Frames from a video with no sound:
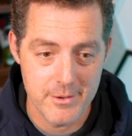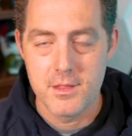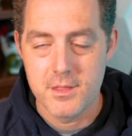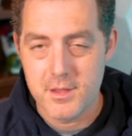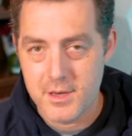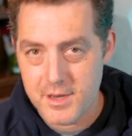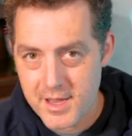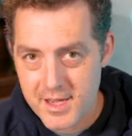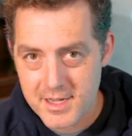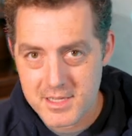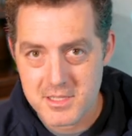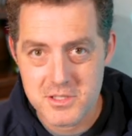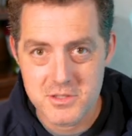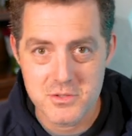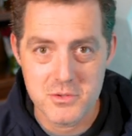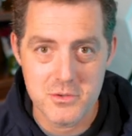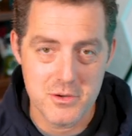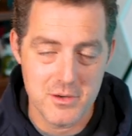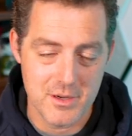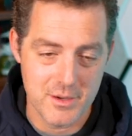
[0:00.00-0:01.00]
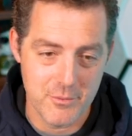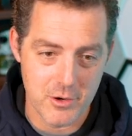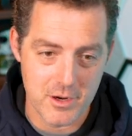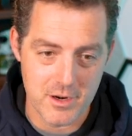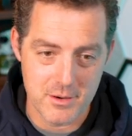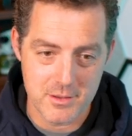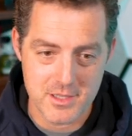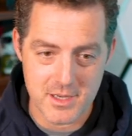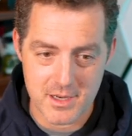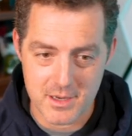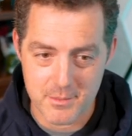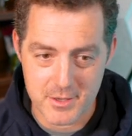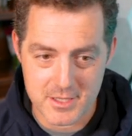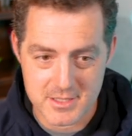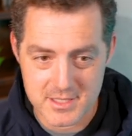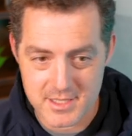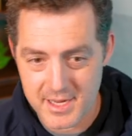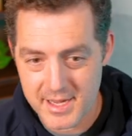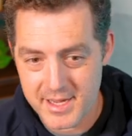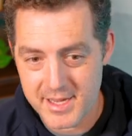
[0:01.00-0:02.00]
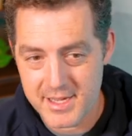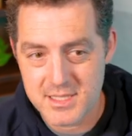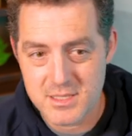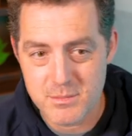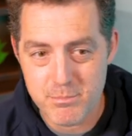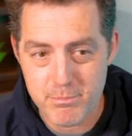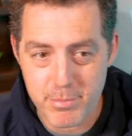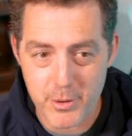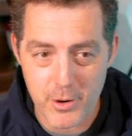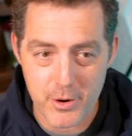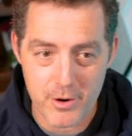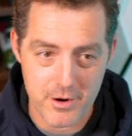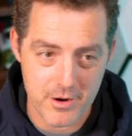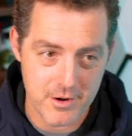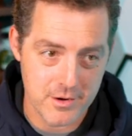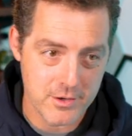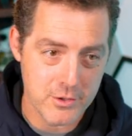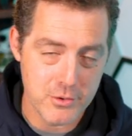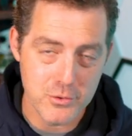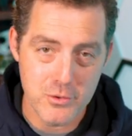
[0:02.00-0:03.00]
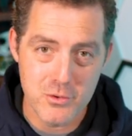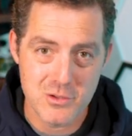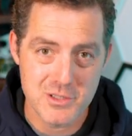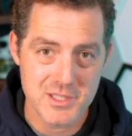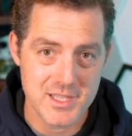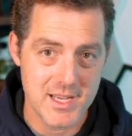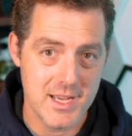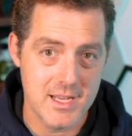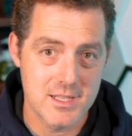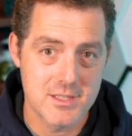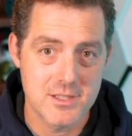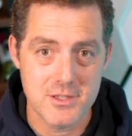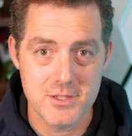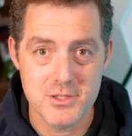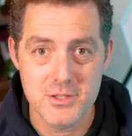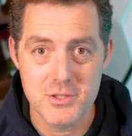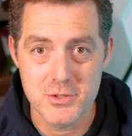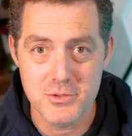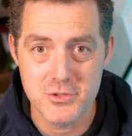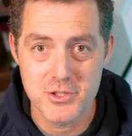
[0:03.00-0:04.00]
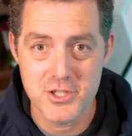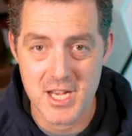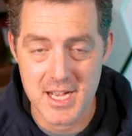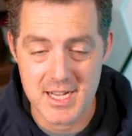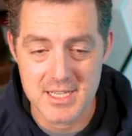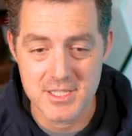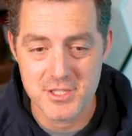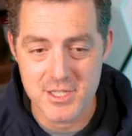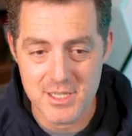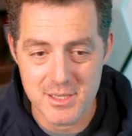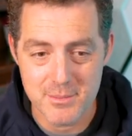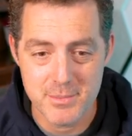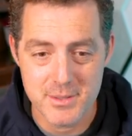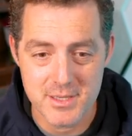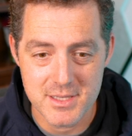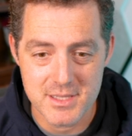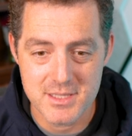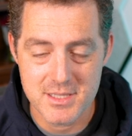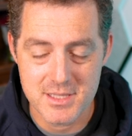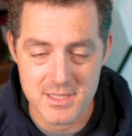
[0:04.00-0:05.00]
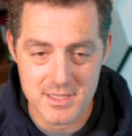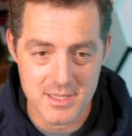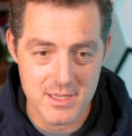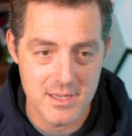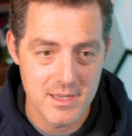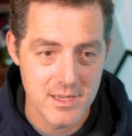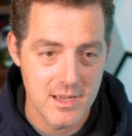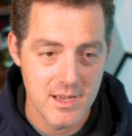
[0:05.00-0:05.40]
The next story we're going to talk about today is Bard, Google's answer to ChatGPT.